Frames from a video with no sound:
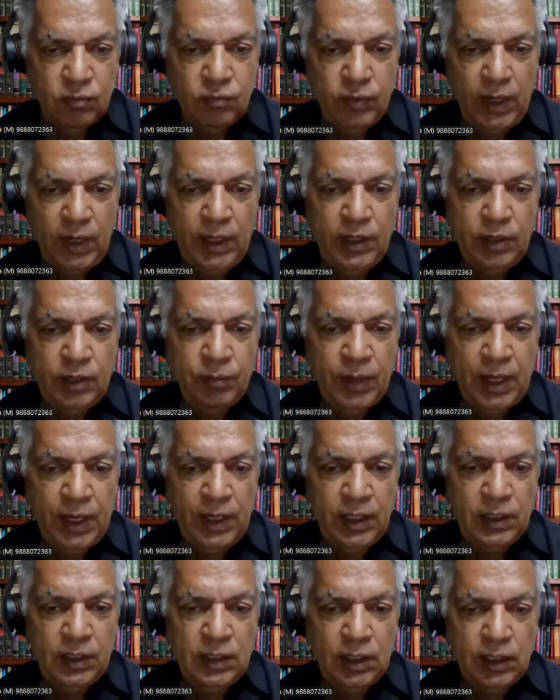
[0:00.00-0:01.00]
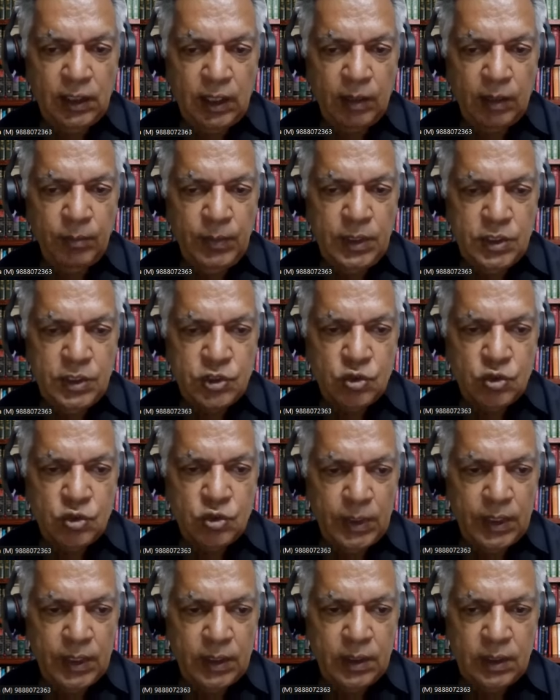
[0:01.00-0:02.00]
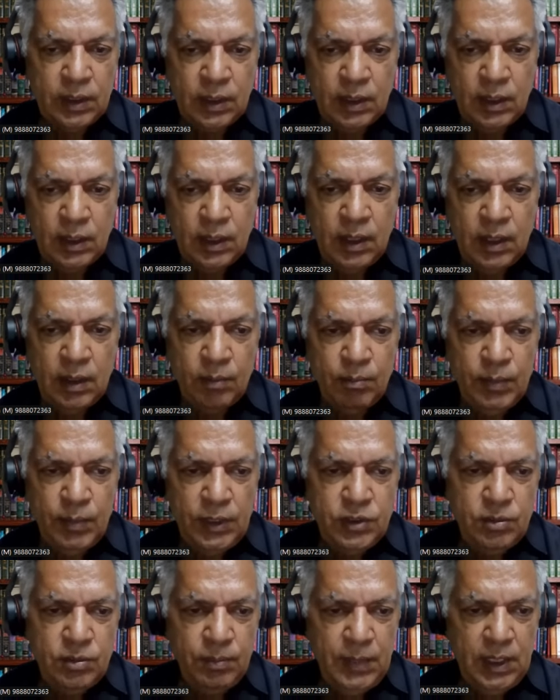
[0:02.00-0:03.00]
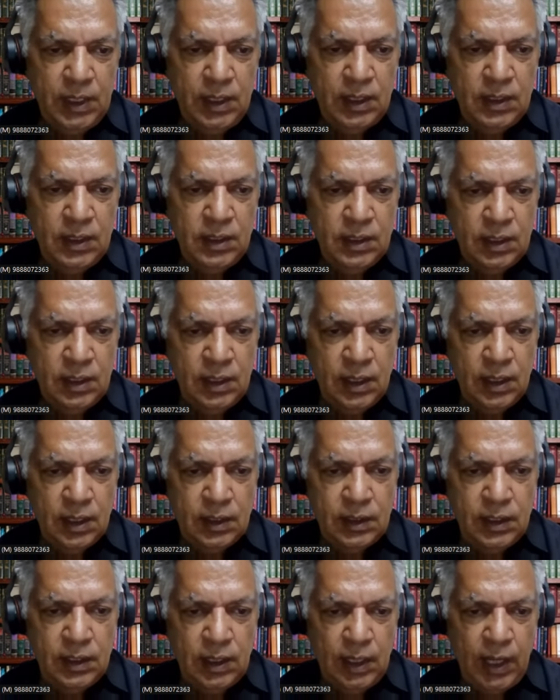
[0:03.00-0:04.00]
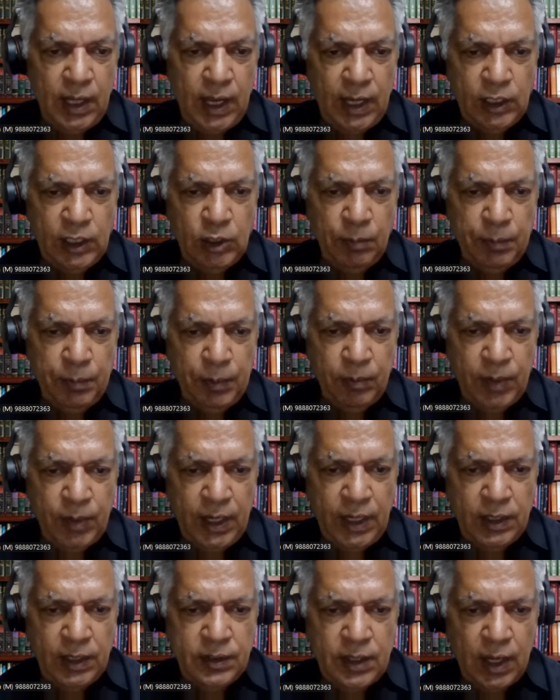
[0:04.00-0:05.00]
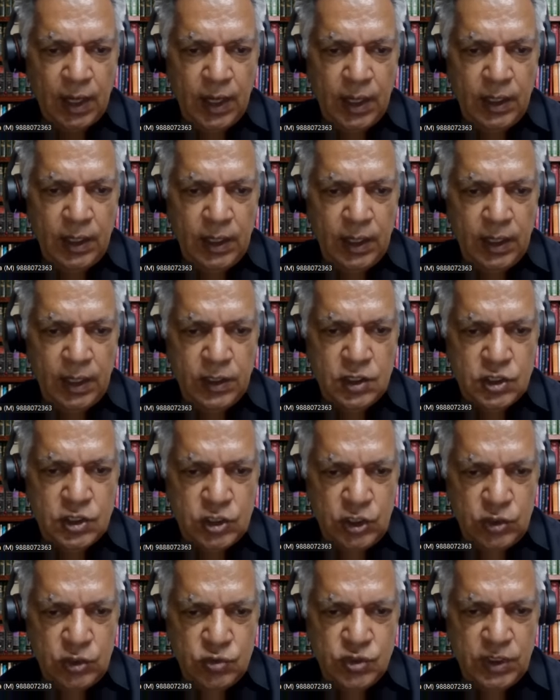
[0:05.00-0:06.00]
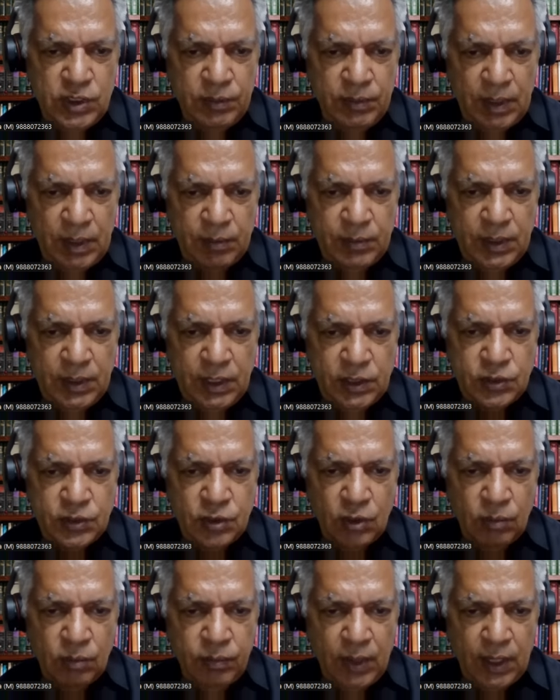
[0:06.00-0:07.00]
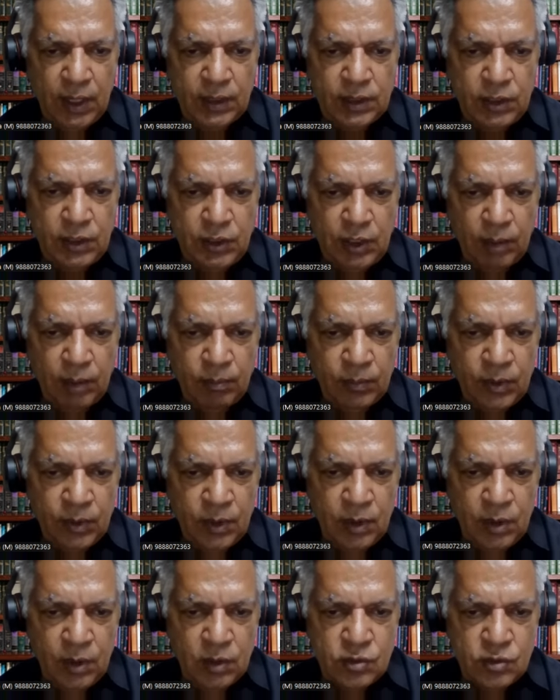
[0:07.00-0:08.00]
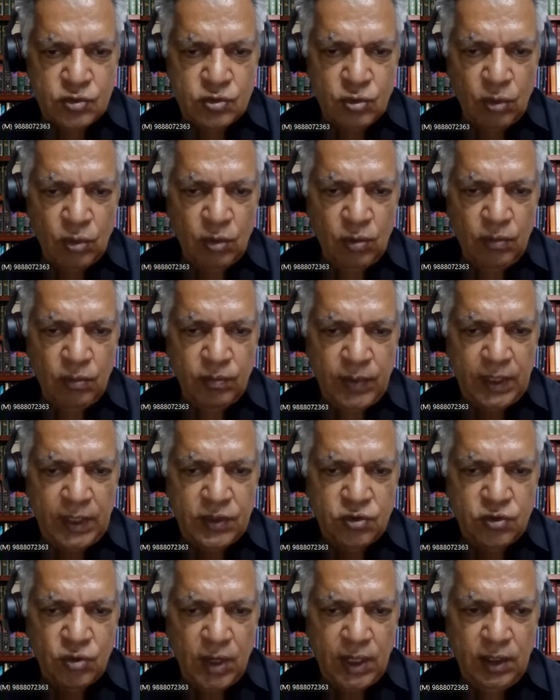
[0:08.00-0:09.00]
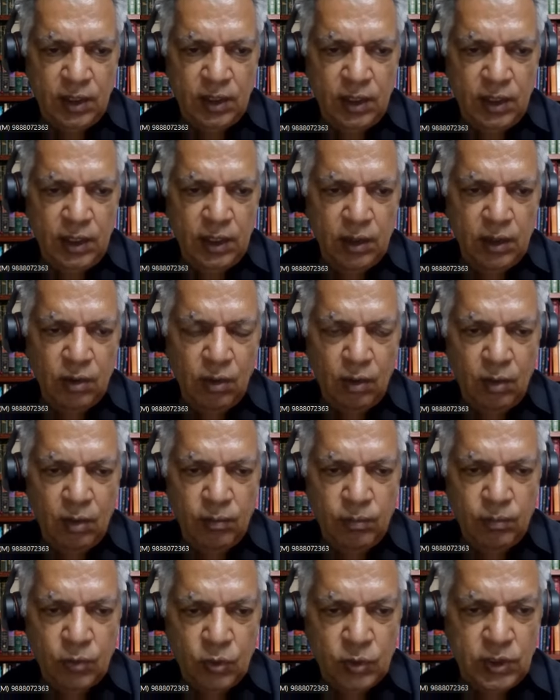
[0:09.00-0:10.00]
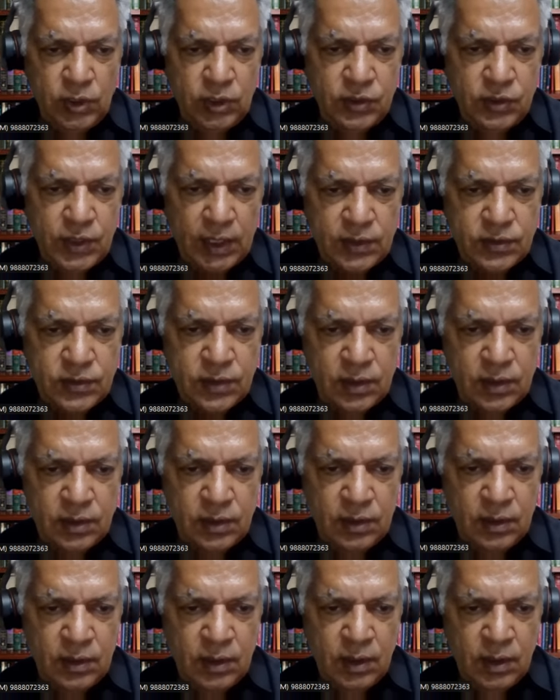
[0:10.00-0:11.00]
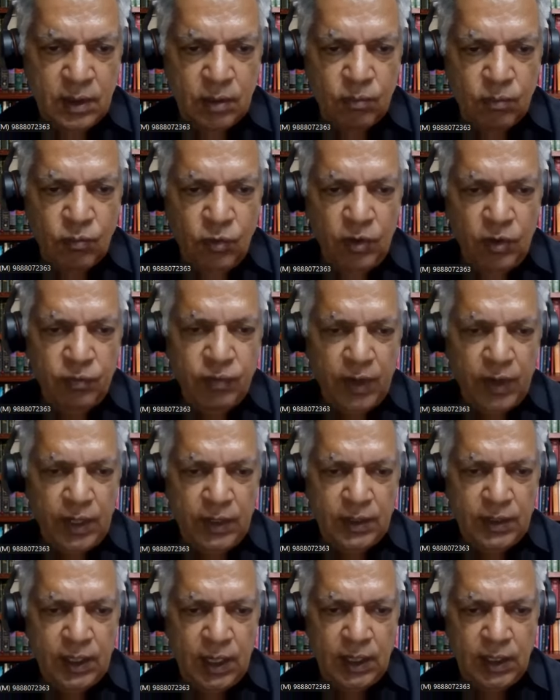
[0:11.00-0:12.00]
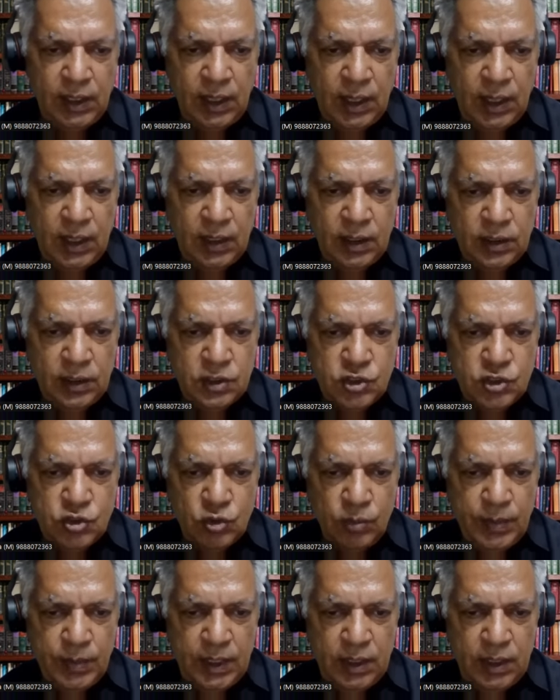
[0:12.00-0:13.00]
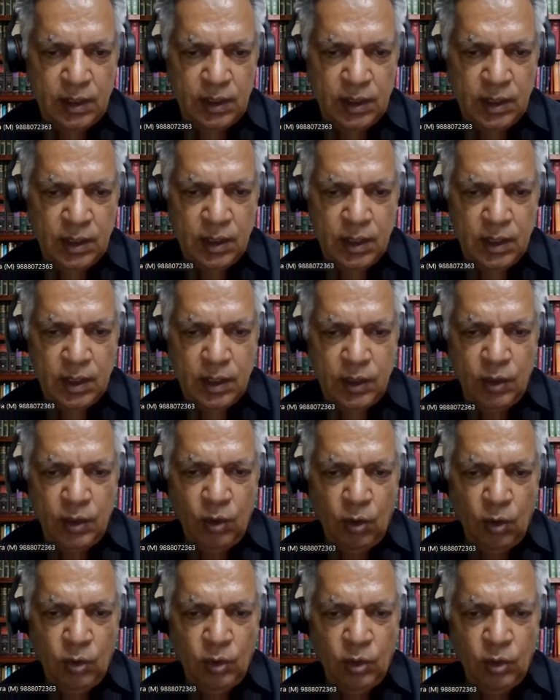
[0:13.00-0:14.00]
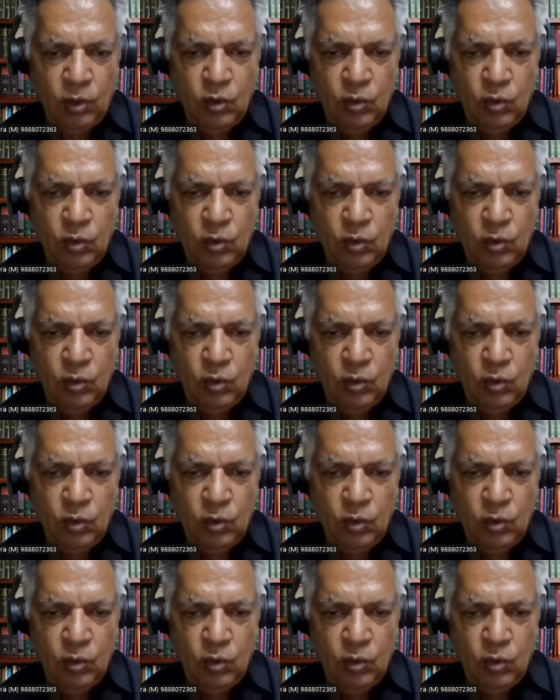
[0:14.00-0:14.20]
while defining the term instrument, which means the Act provides an inclusive definition of the term. So, by joint reading of both the sections, we find that an instrument, in order